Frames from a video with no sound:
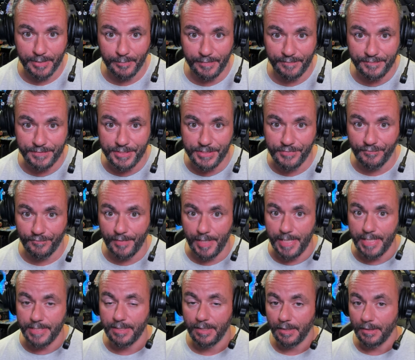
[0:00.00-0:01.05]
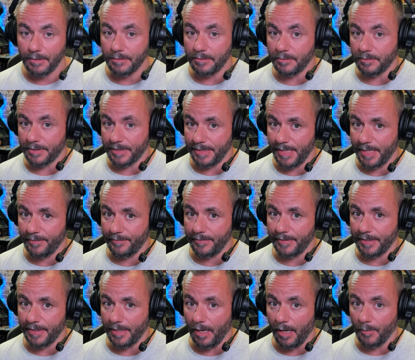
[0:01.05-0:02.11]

we've just read. Ordinarily,